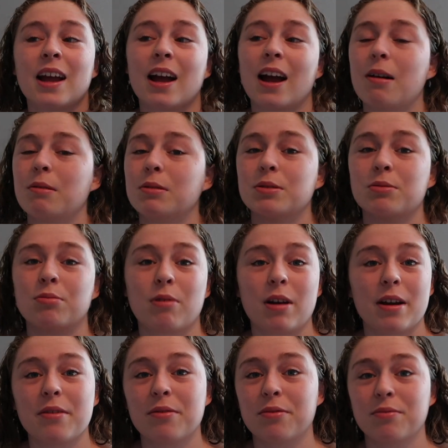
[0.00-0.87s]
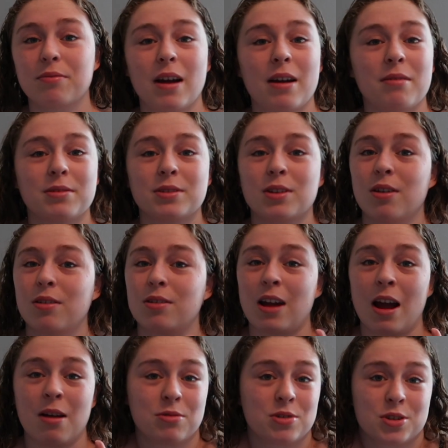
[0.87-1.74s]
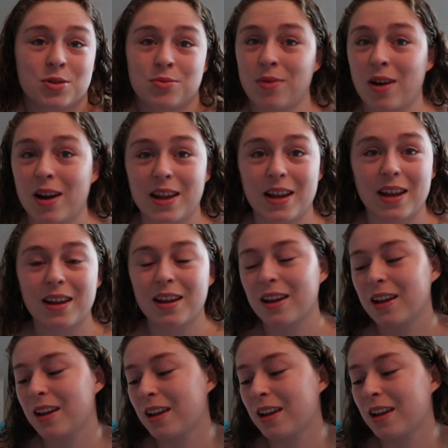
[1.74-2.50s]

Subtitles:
I was ready. I was just ready.